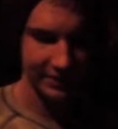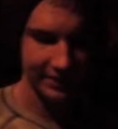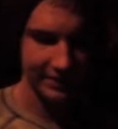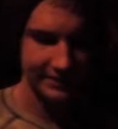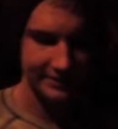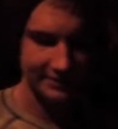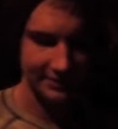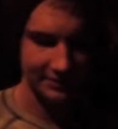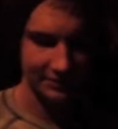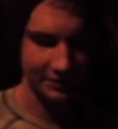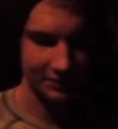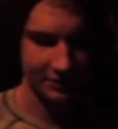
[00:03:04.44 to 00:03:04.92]

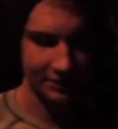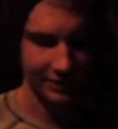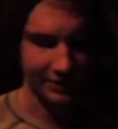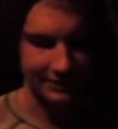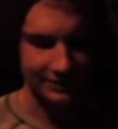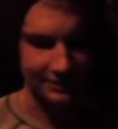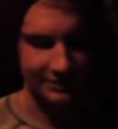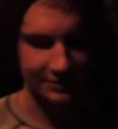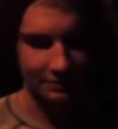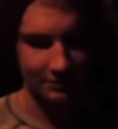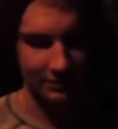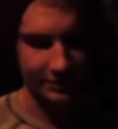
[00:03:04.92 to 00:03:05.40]
later in the
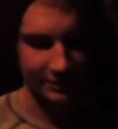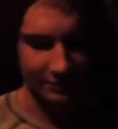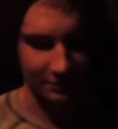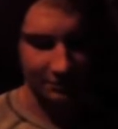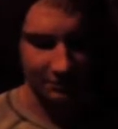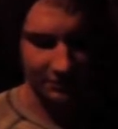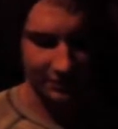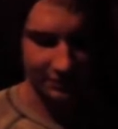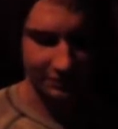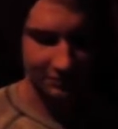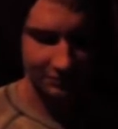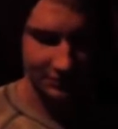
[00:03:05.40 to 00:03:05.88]
race, which
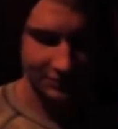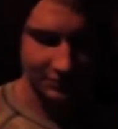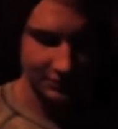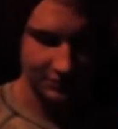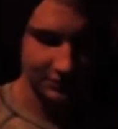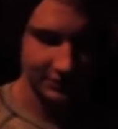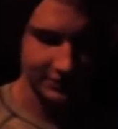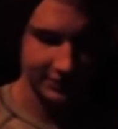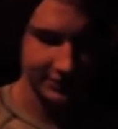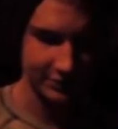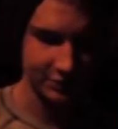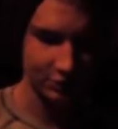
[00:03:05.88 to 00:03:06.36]
brings me to
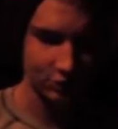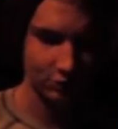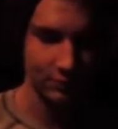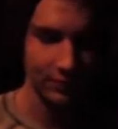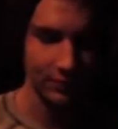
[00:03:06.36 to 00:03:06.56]
stage